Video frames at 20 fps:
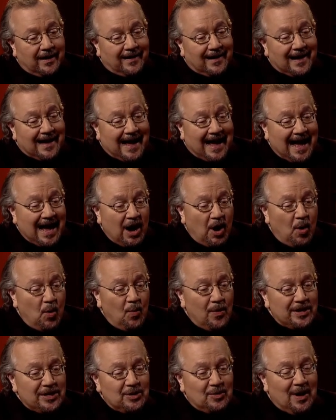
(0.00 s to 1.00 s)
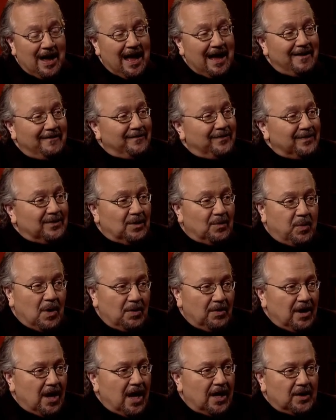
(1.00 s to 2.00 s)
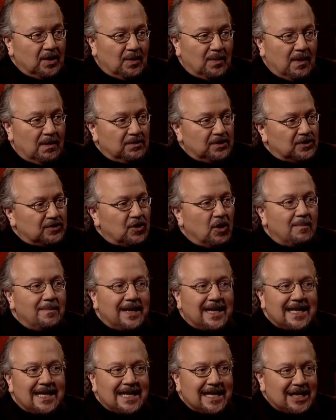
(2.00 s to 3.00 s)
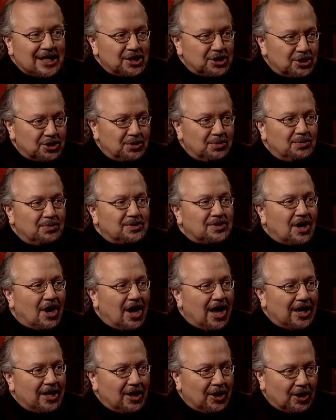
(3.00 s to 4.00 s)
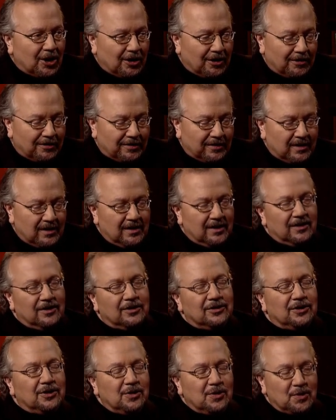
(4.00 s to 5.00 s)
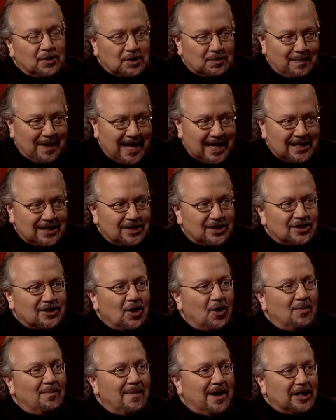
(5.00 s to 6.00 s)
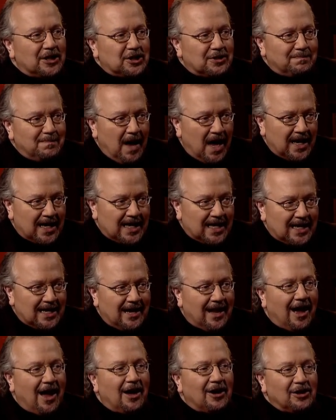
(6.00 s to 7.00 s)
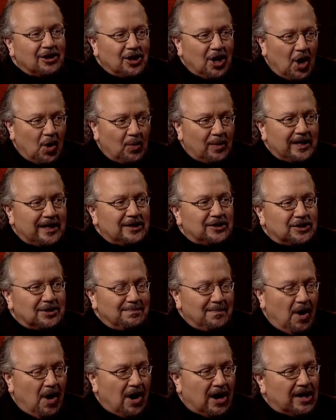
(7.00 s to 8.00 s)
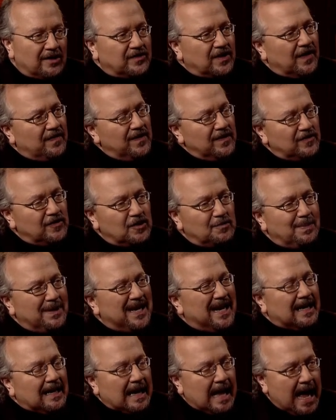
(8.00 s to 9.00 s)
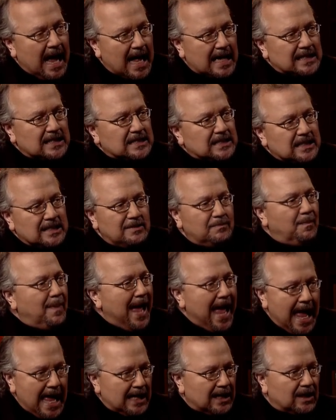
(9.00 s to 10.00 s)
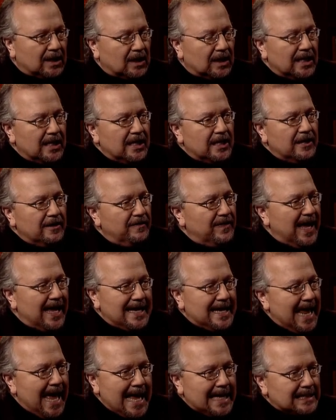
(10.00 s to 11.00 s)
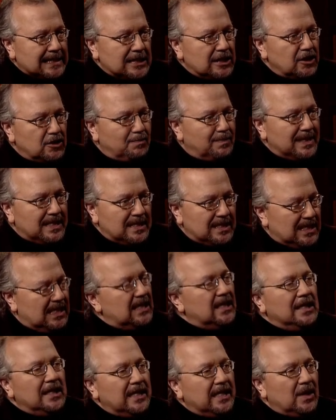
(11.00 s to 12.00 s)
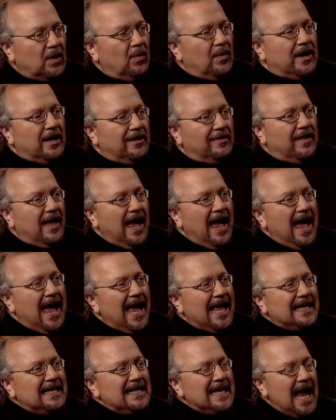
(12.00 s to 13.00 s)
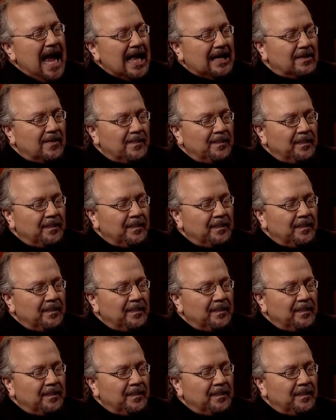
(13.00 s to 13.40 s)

how, when you have, quote unquote, so many issues on Earth, do you spend so much money going to Mars? And this has been a constant battle that NASA's been dealing with. And yet,